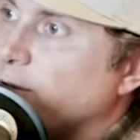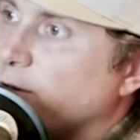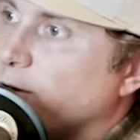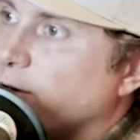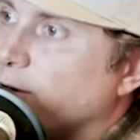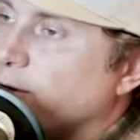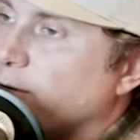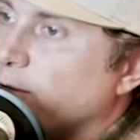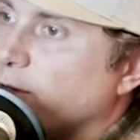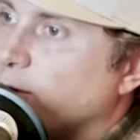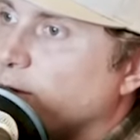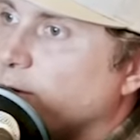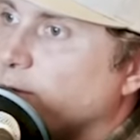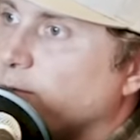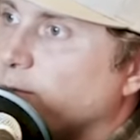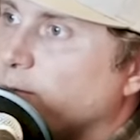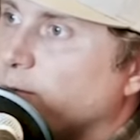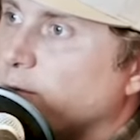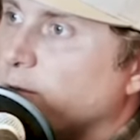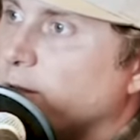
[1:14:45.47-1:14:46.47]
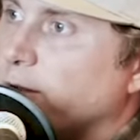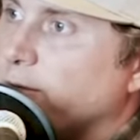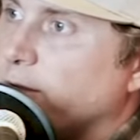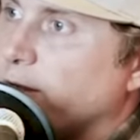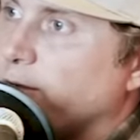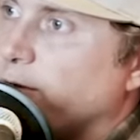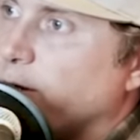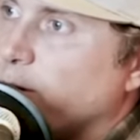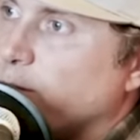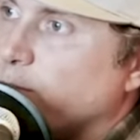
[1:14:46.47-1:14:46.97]
you're you're living
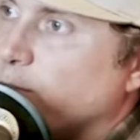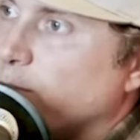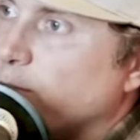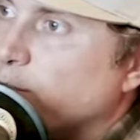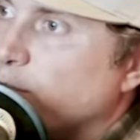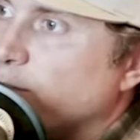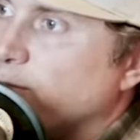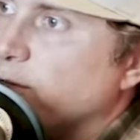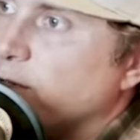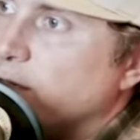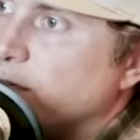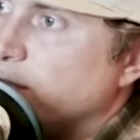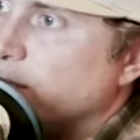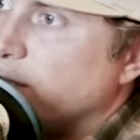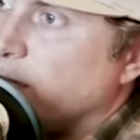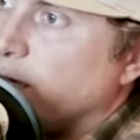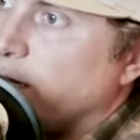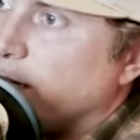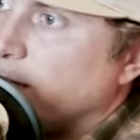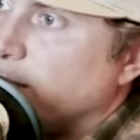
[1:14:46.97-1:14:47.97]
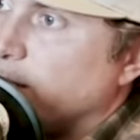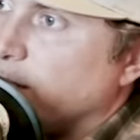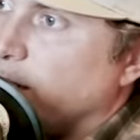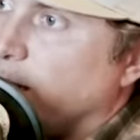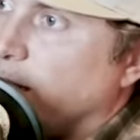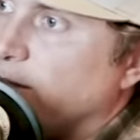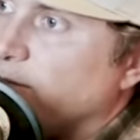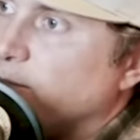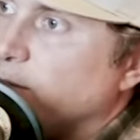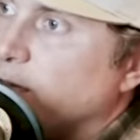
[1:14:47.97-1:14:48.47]
a very removed and disconnected
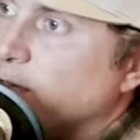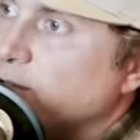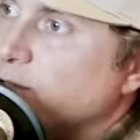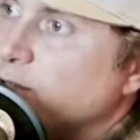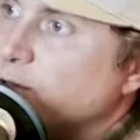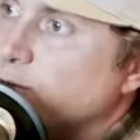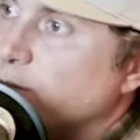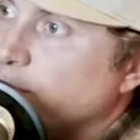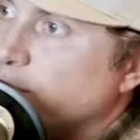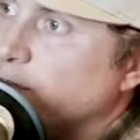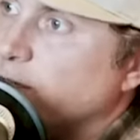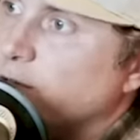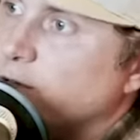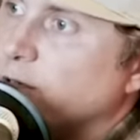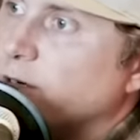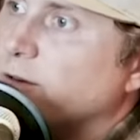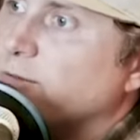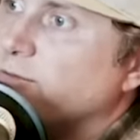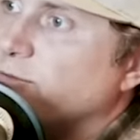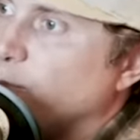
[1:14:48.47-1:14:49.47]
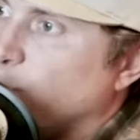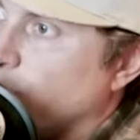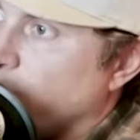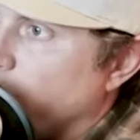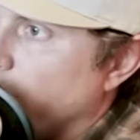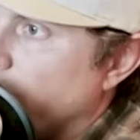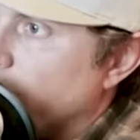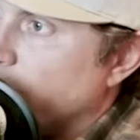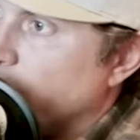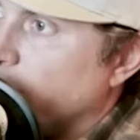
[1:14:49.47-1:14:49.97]
life because you could you could afford
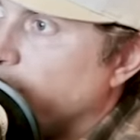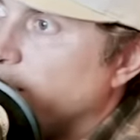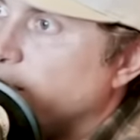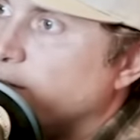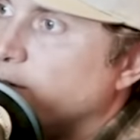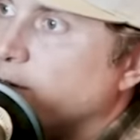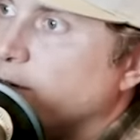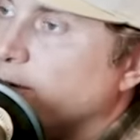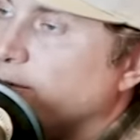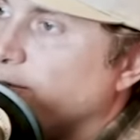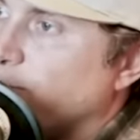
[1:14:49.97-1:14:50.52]
it right yeah. you could